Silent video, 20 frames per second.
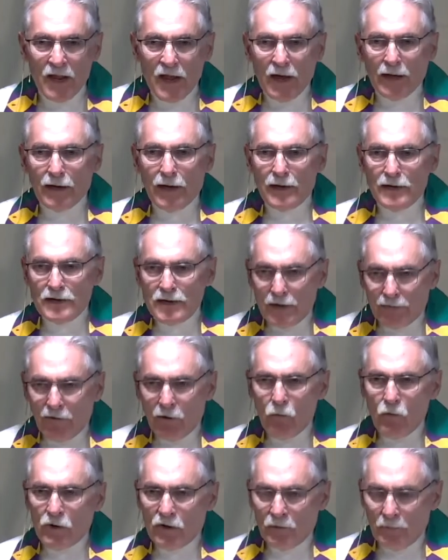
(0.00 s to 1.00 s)
And I
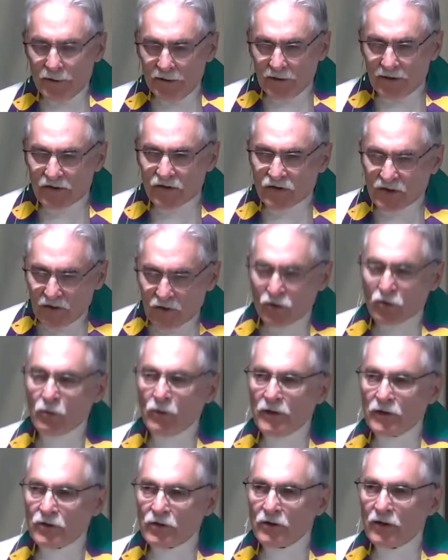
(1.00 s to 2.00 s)
never want to be in a
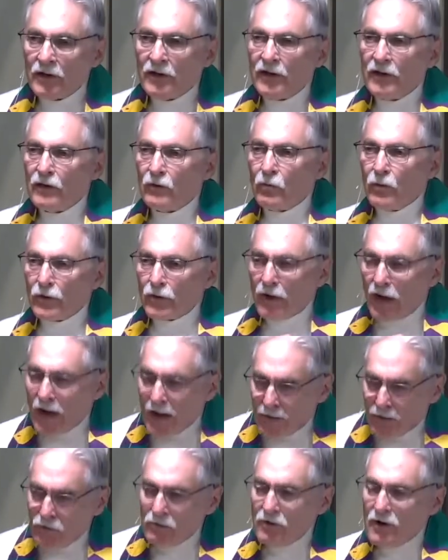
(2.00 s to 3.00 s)
situation again where
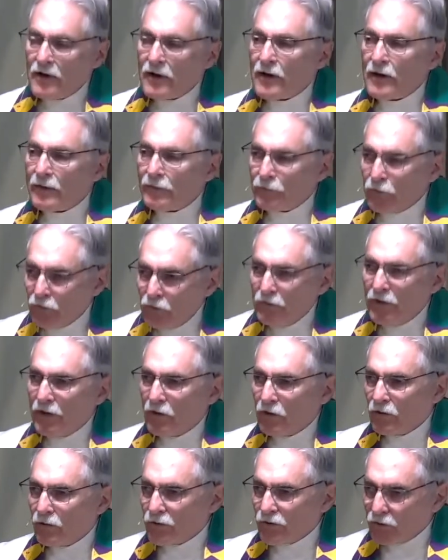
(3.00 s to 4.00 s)
I don't have two
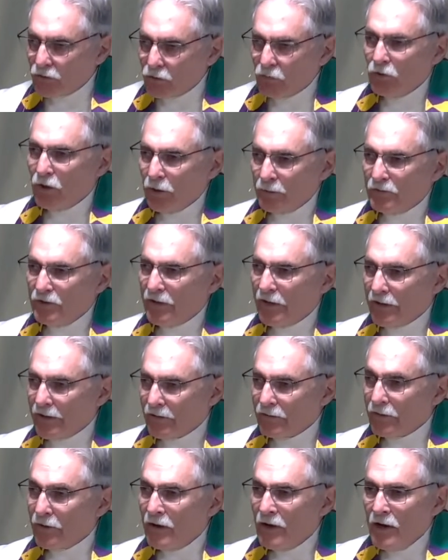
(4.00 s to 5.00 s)
nickels to rub
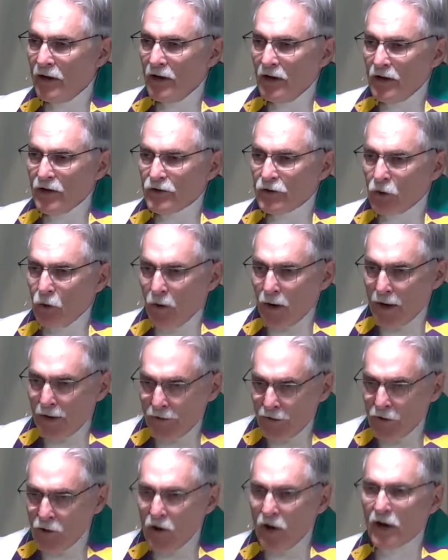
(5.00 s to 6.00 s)
together. So I
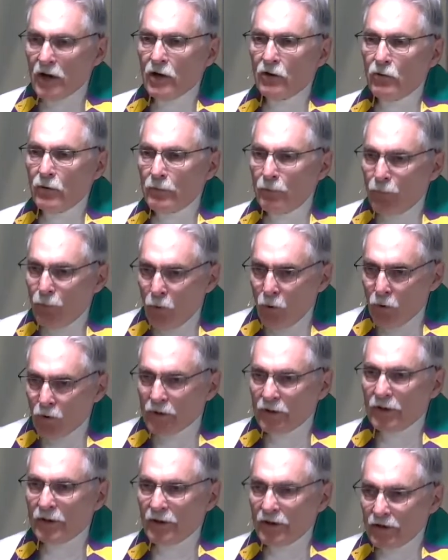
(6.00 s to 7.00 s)
know how
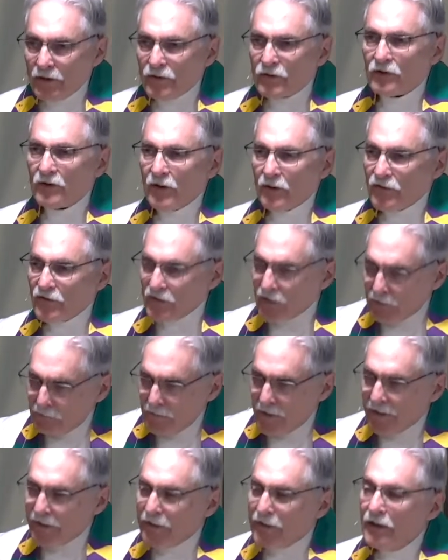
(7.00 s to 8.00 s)
important it is to have some
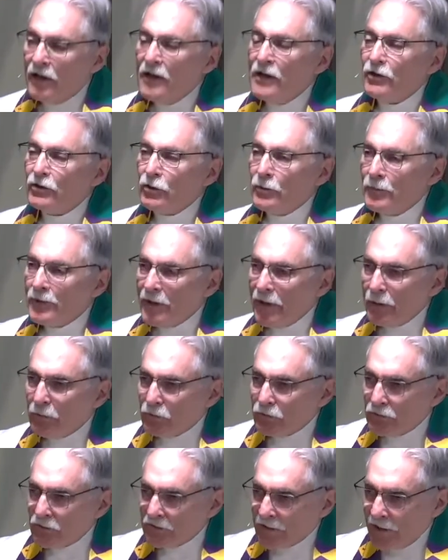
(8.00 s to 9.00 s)
money to be
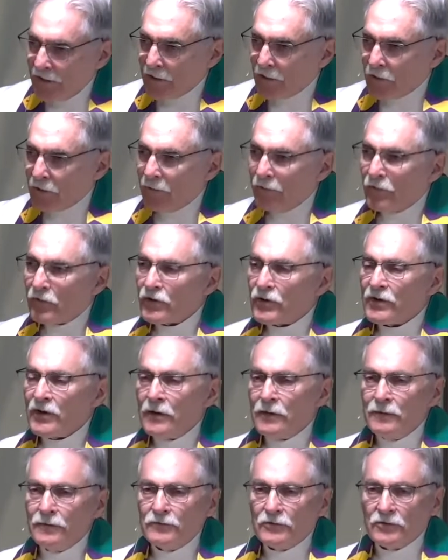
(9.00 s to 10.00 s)
able to take care of
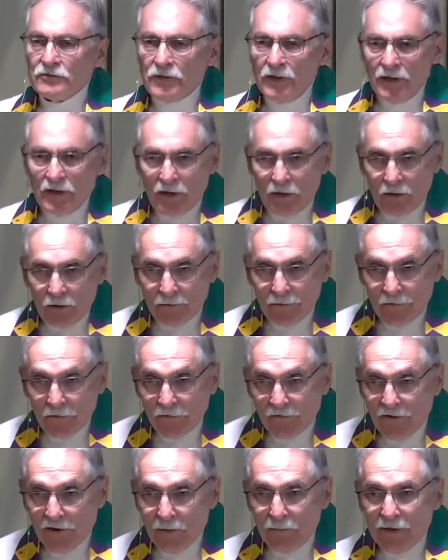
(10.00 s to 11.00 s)
yourself, to take care of your
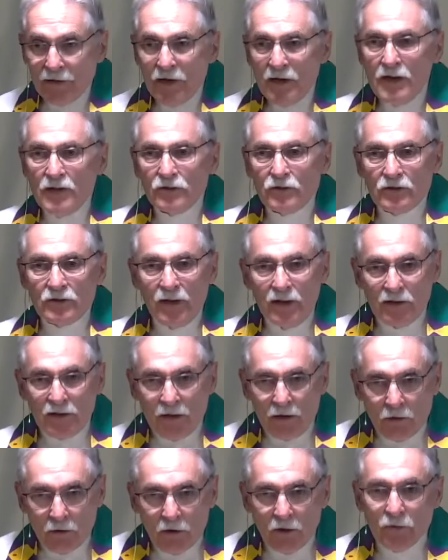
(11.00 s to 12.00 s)
family, to take
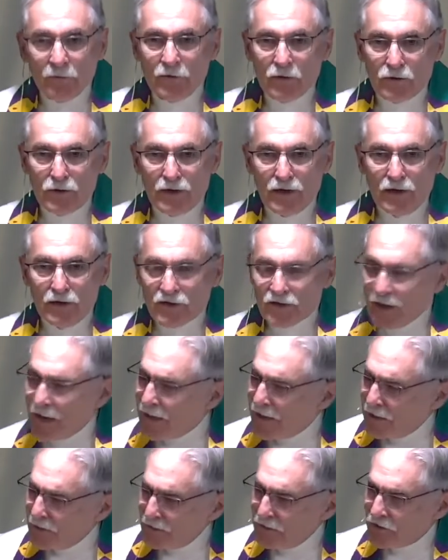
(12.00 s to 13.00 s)
care of your needs.
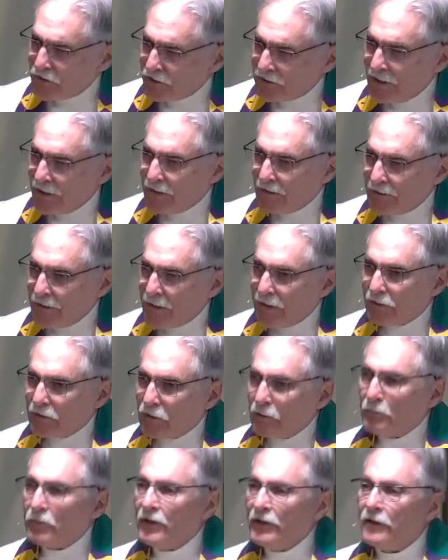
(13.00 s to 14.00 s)
I understand that
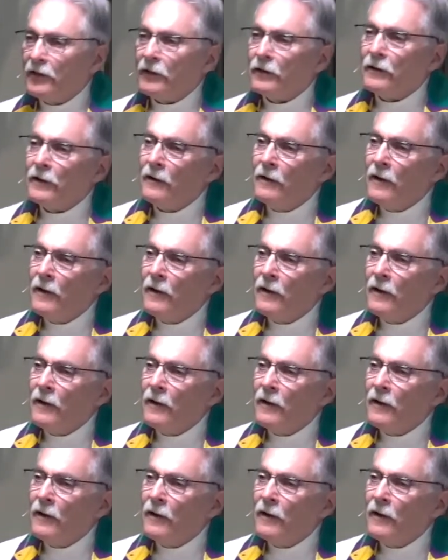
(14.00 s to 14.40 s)
completely.